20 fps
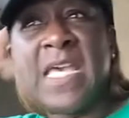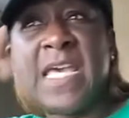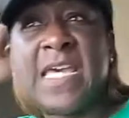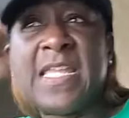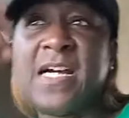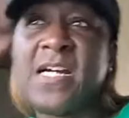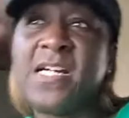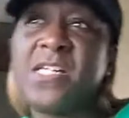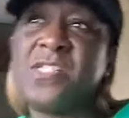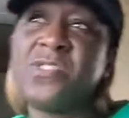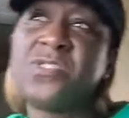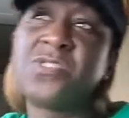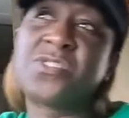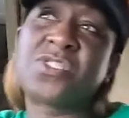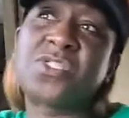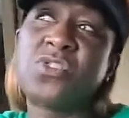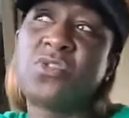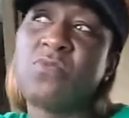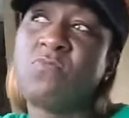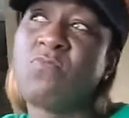and I
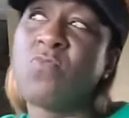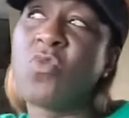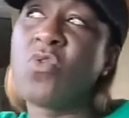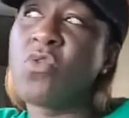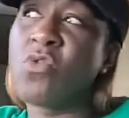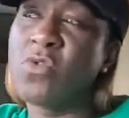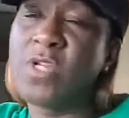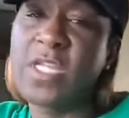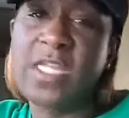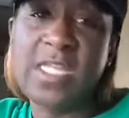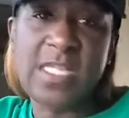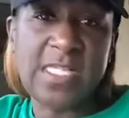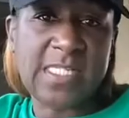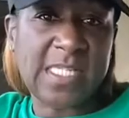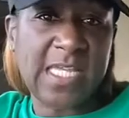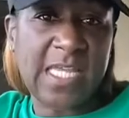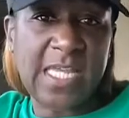understood more on his